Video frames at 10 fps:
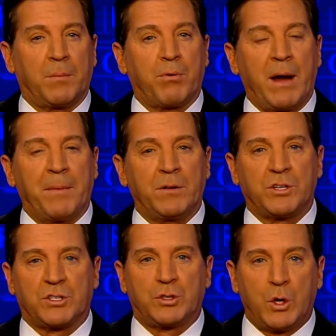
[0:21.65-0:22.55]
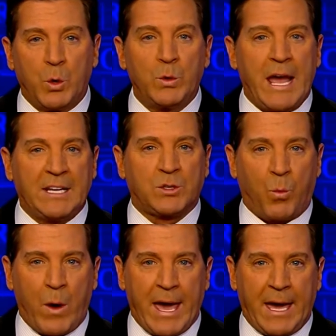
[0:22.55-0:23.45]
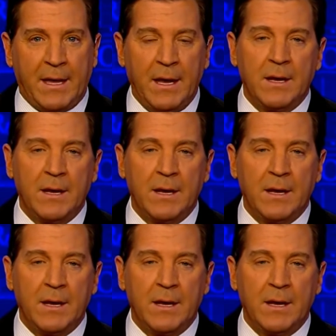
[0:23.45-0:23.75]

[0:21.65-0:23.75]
primary just two days away,